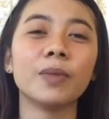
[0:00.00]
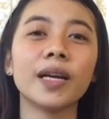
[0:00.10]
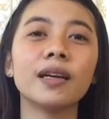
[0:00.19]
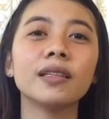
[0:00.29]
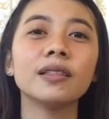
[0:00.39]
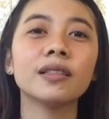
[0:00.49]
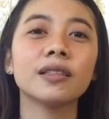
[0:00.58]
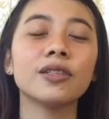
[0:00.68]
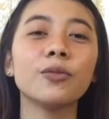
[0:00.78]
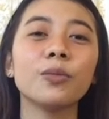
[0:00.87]
parang
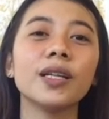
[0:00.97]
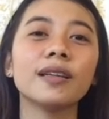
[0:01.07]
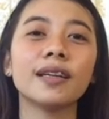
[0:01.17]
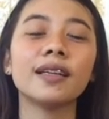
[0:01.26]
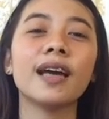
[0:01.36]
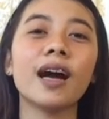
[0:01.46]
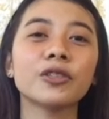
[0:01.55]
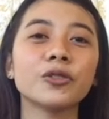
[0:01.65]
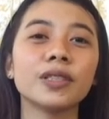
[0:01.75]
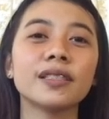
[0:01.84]
you will really
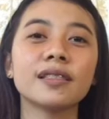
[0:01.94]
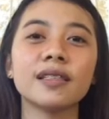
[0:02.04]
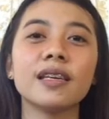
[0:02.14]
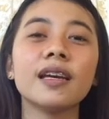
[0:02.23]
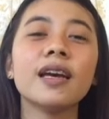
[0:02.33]
actually see